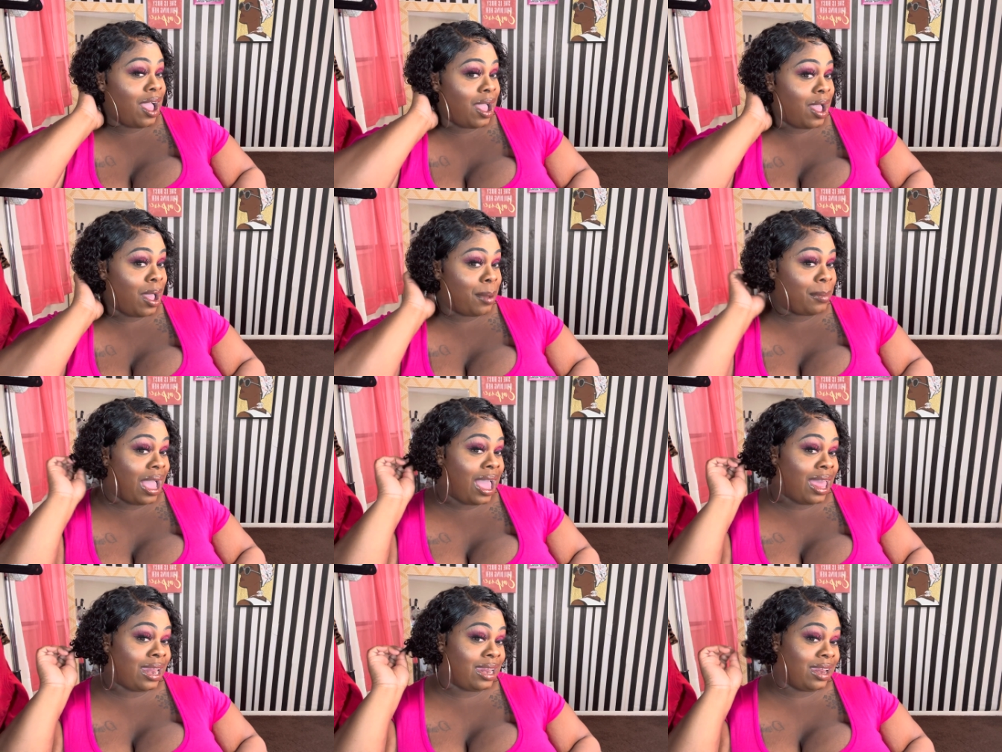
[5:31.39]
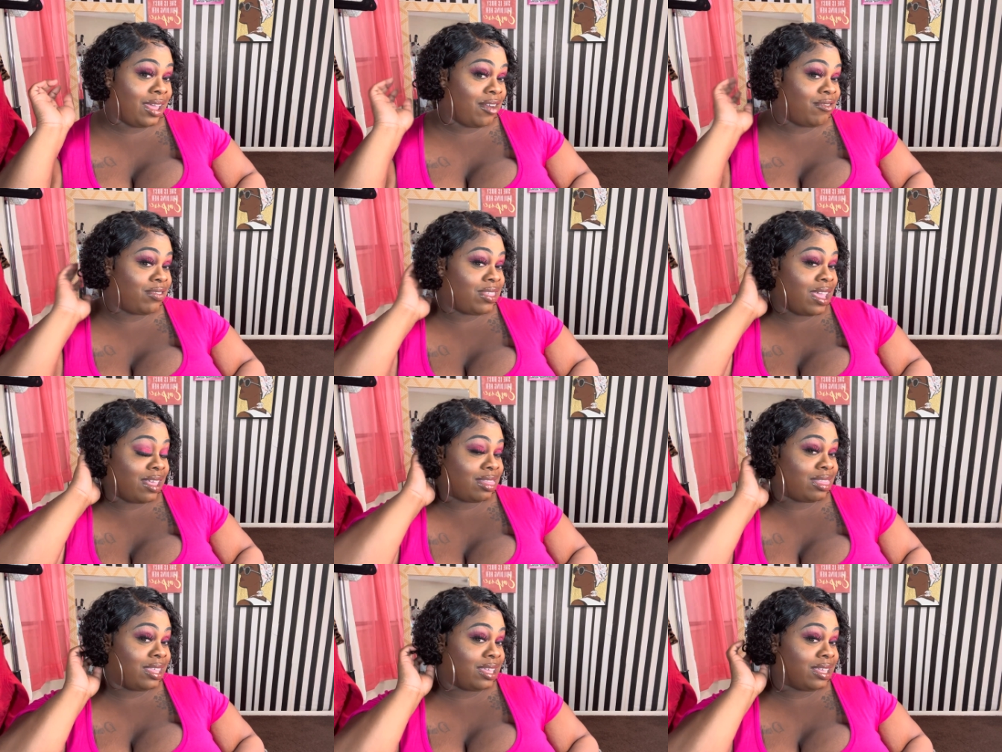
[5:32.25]
Um, I love
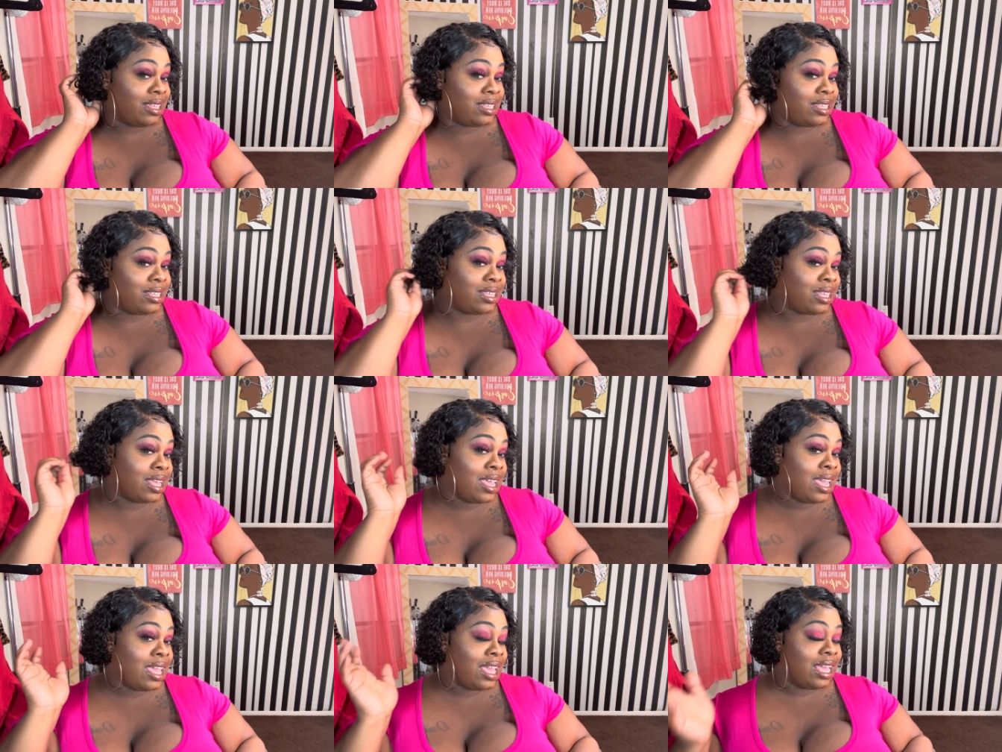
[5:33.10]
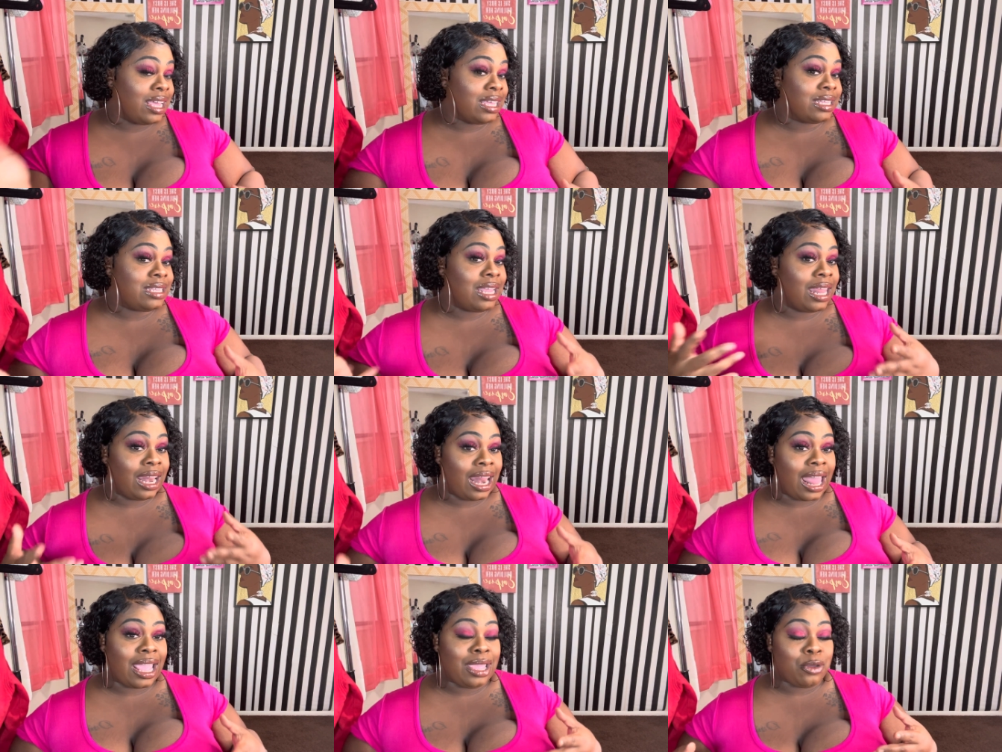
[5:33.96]
that this is
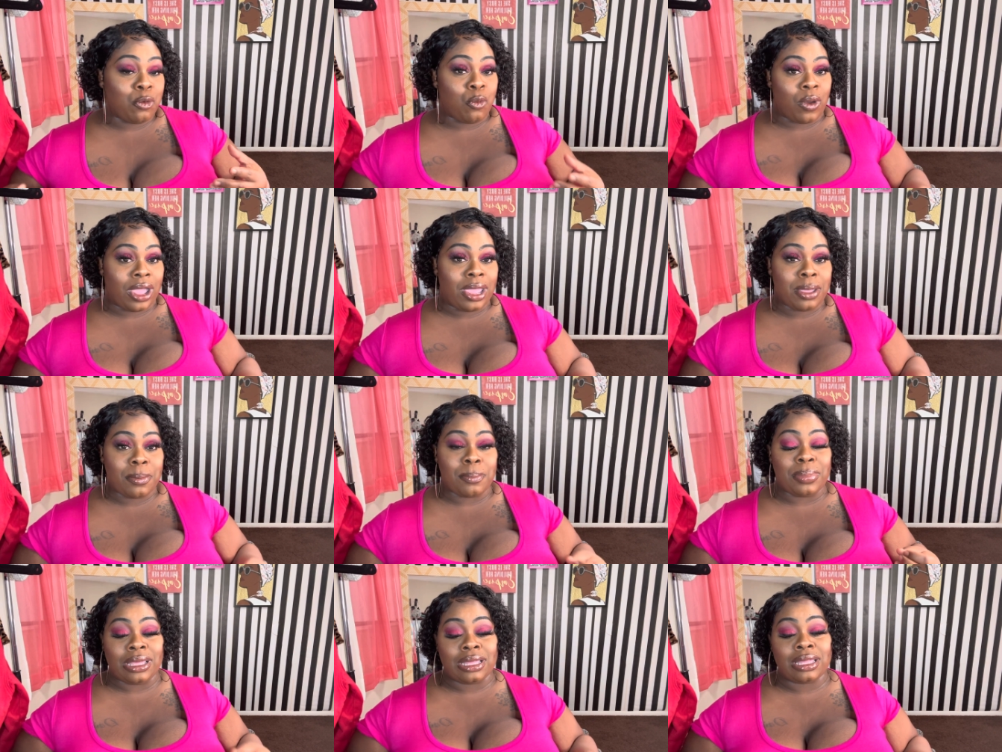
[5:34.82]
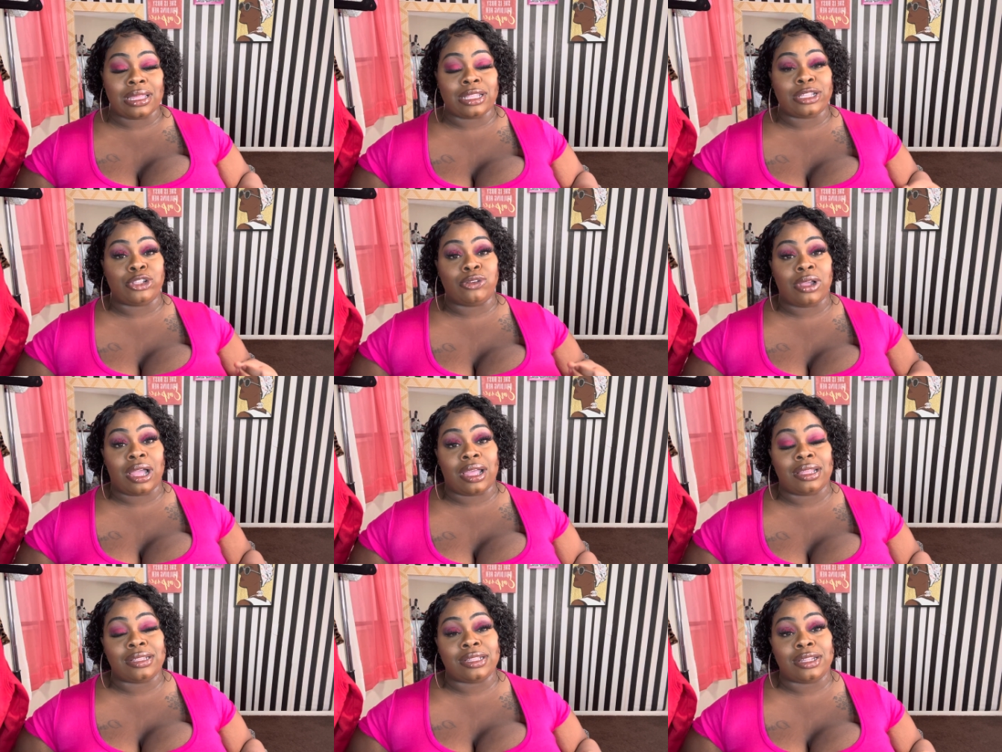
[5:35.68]
lightweight because you
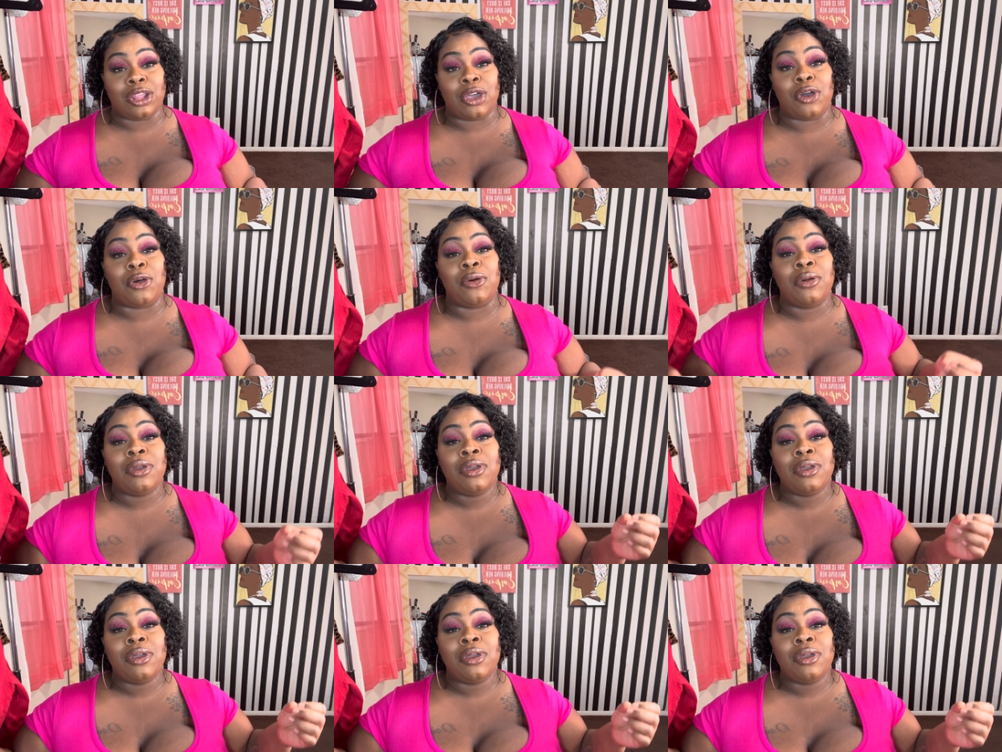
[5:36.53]
guys know